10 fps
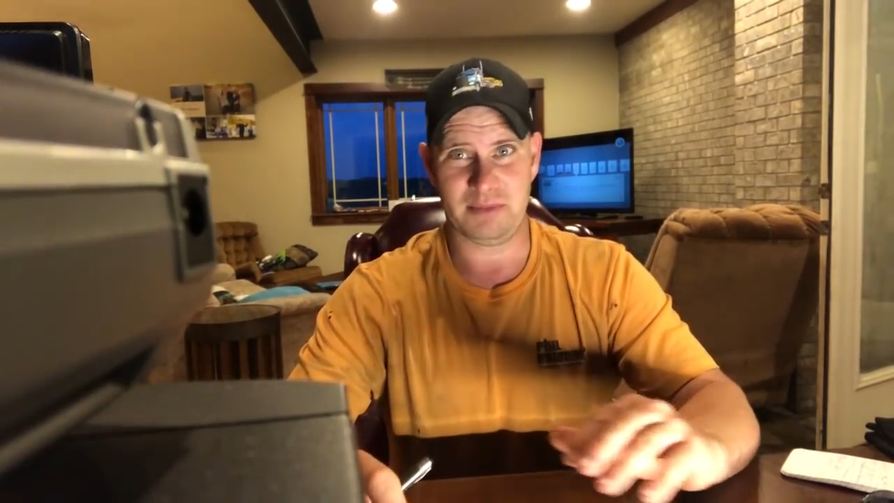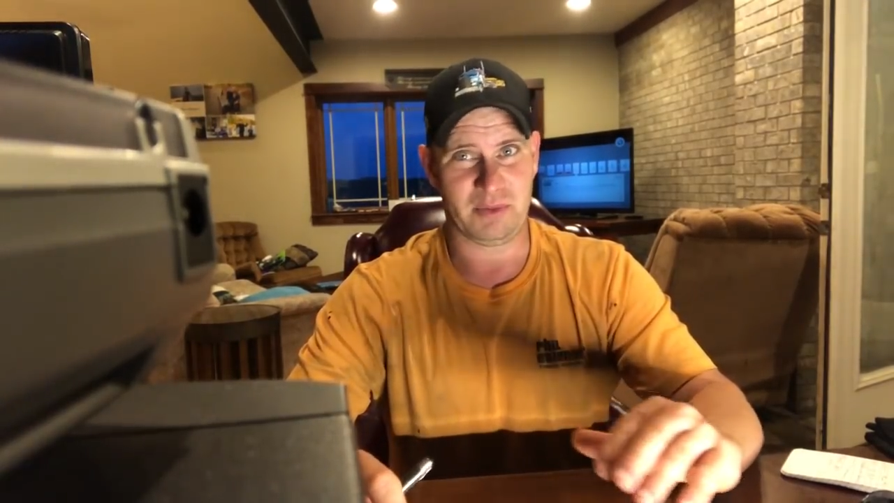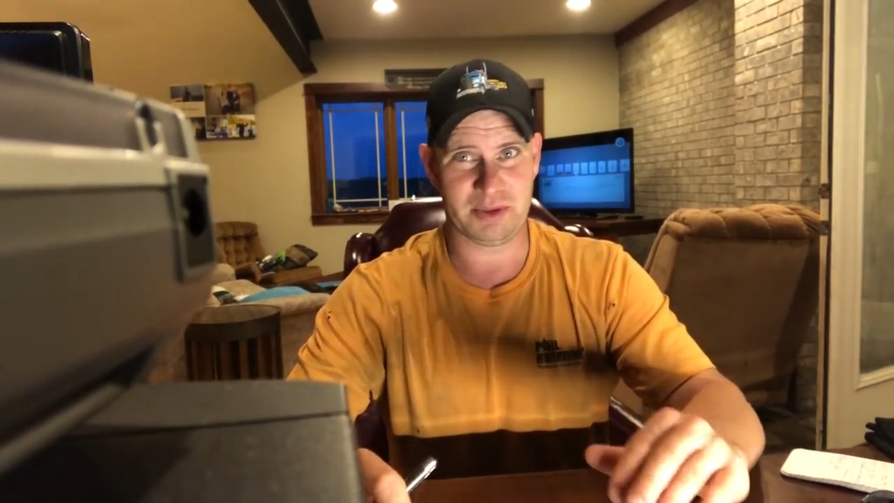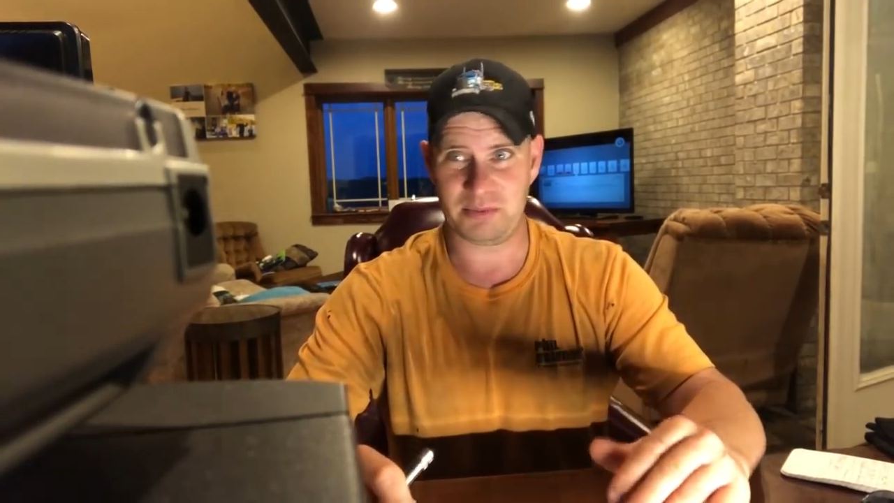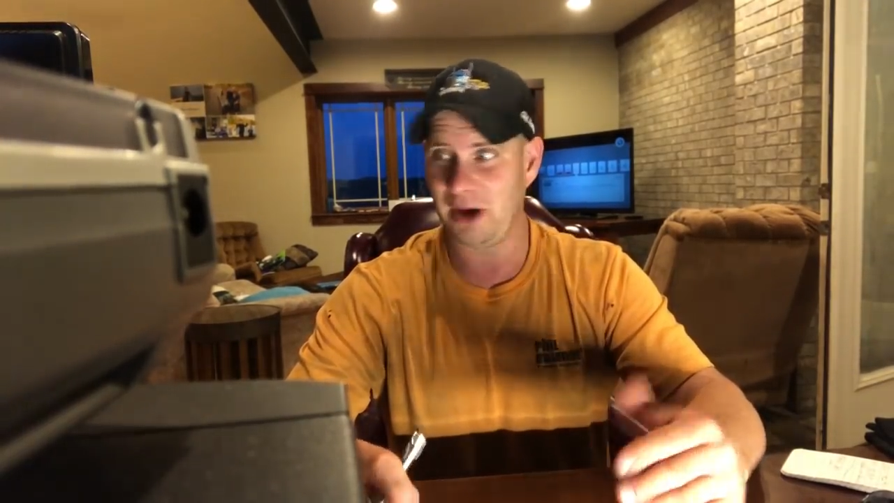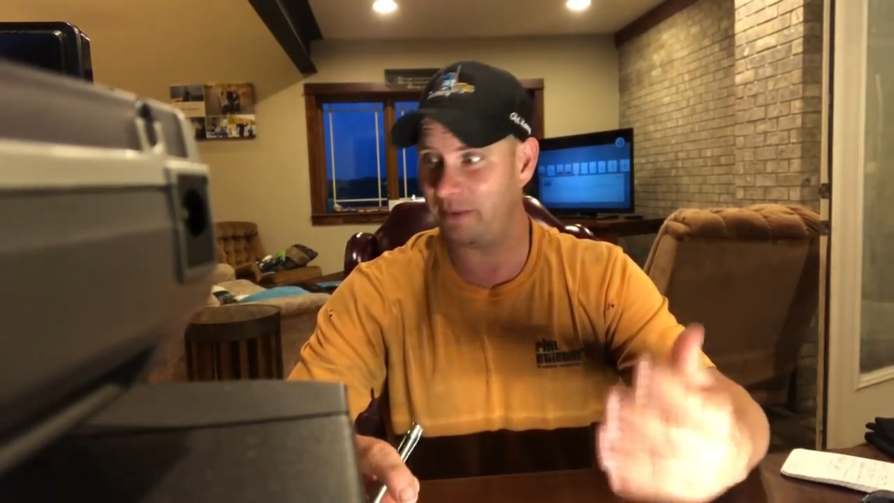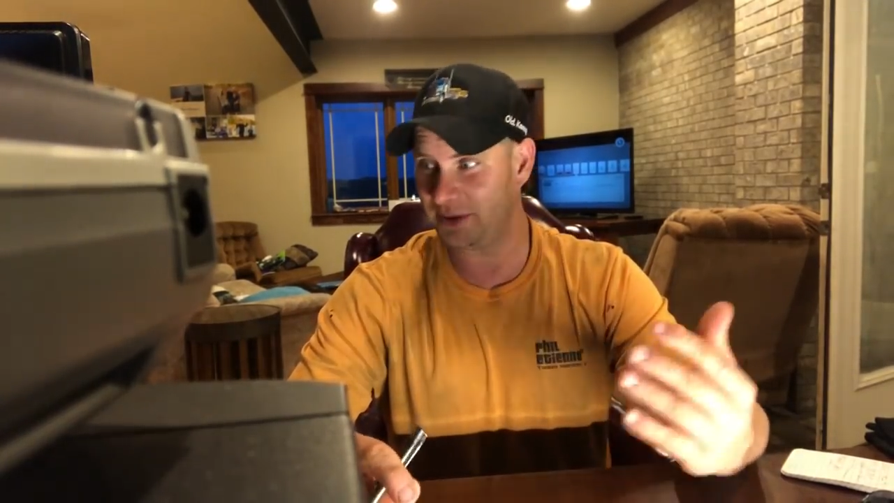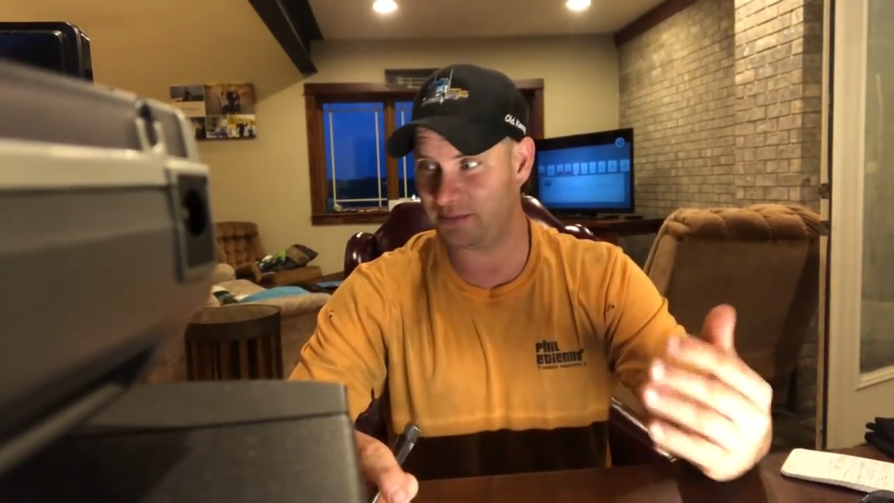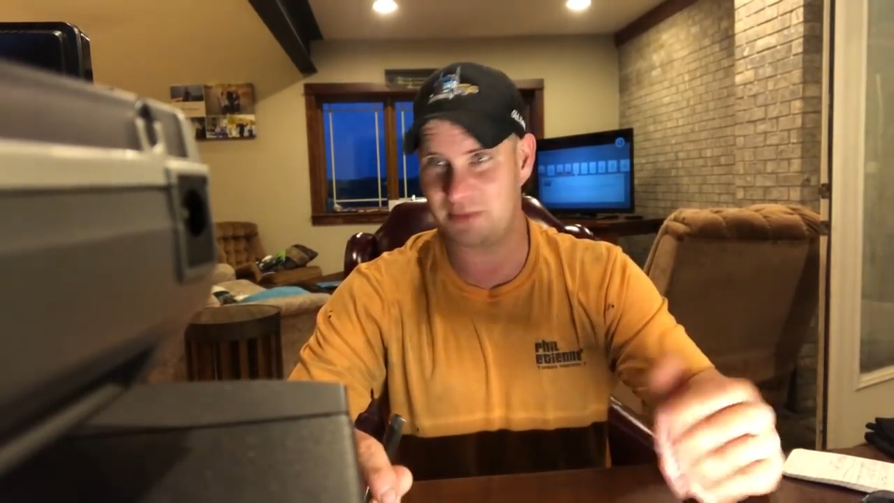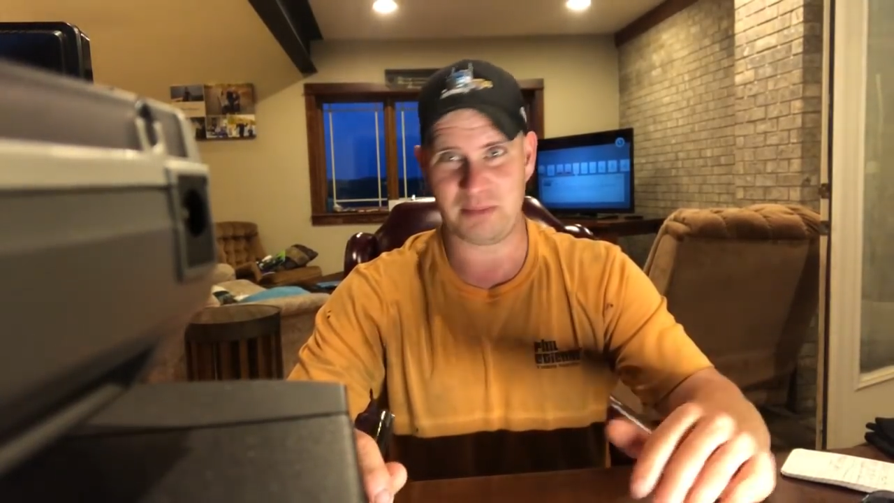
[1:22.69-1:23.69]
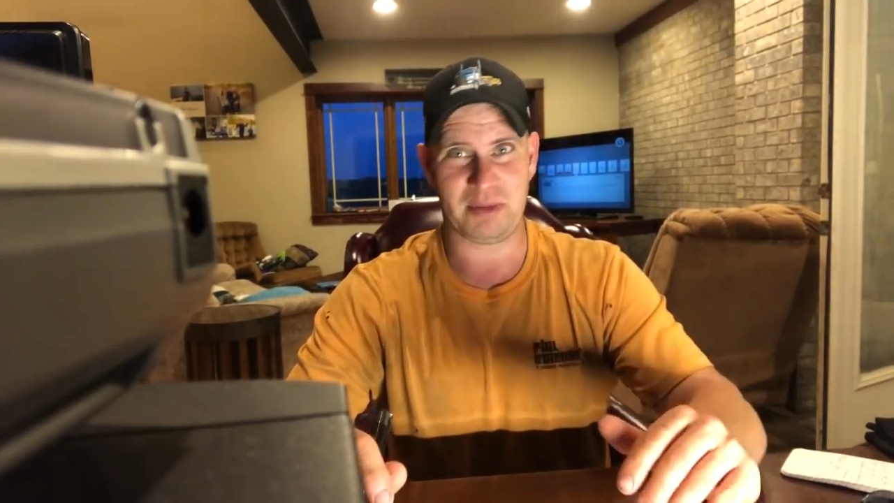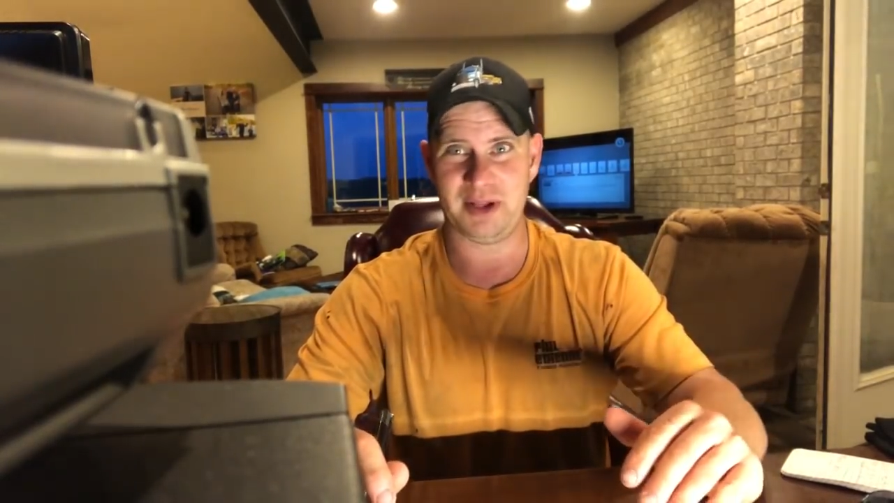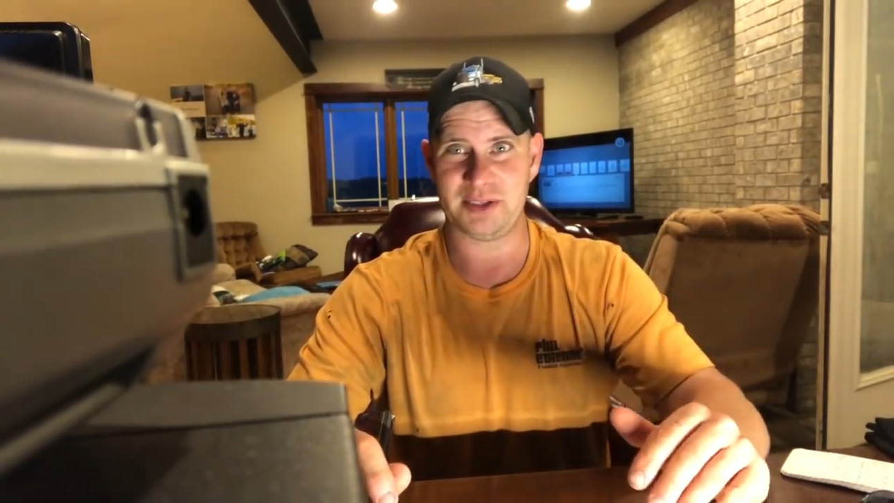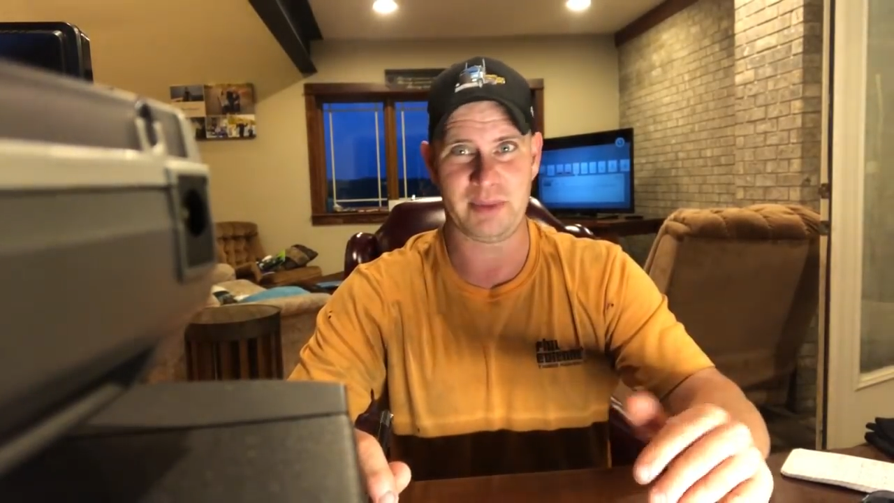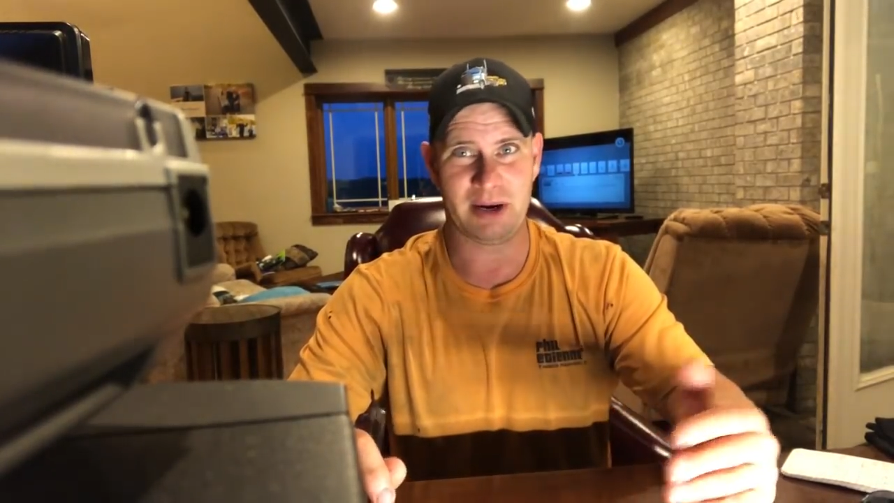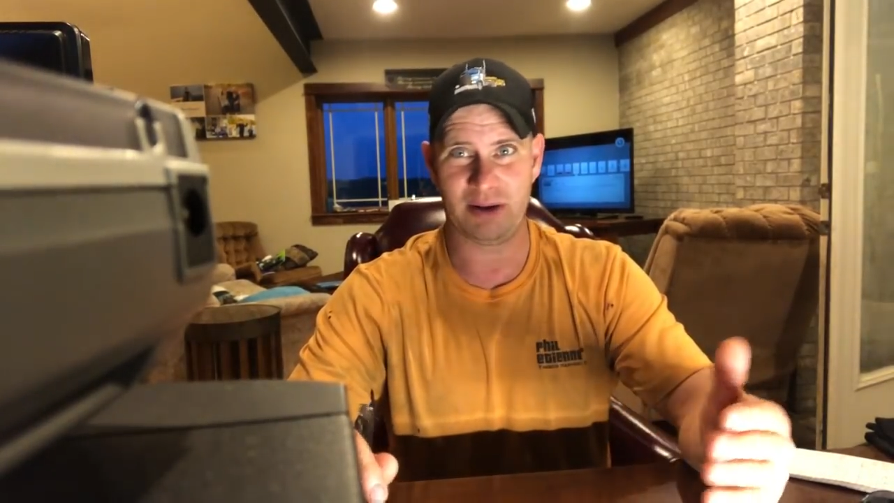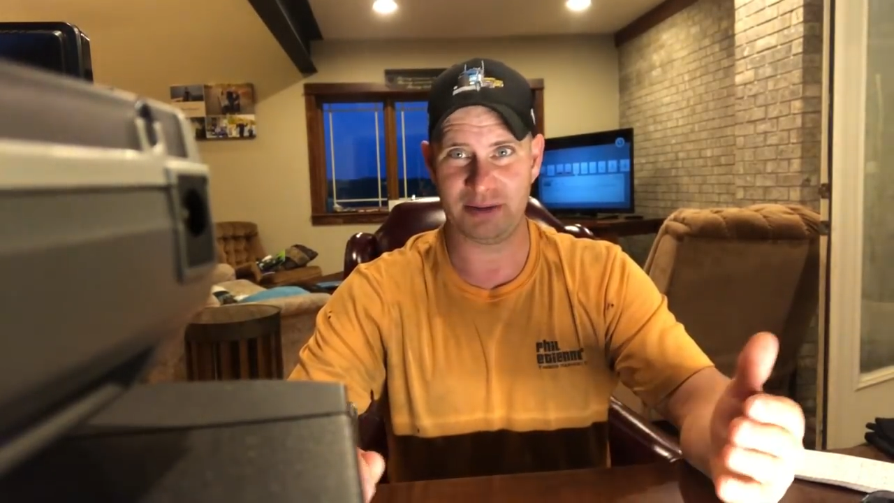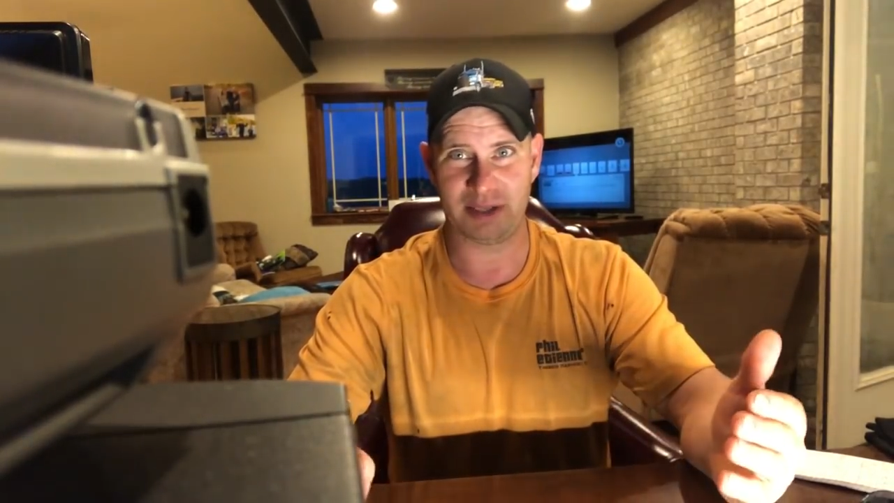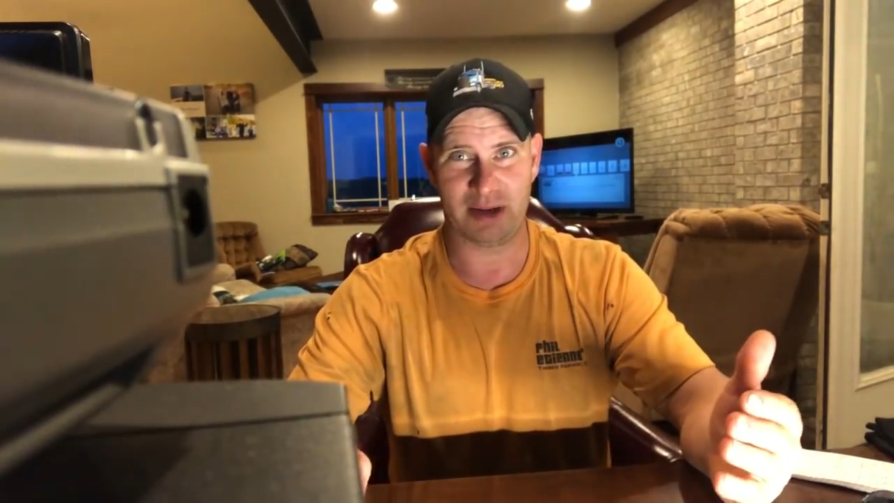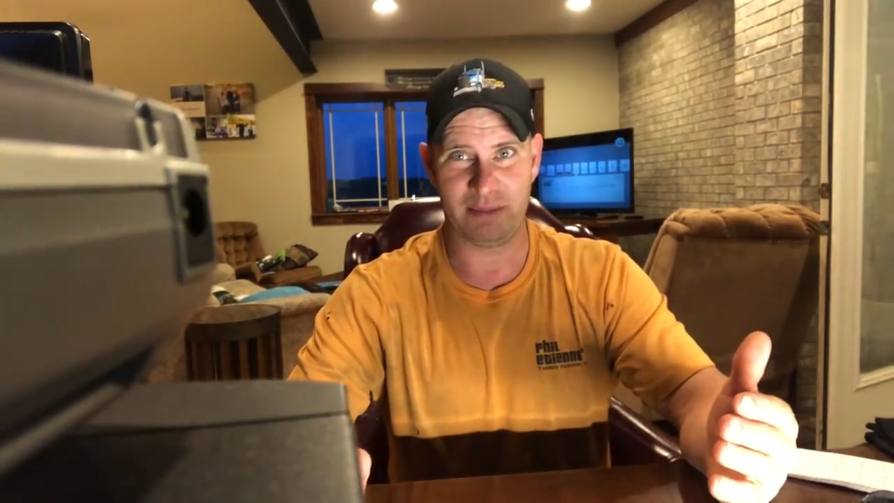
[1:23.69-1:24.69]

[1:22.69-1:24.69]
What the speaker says: which mommy complains about all the time,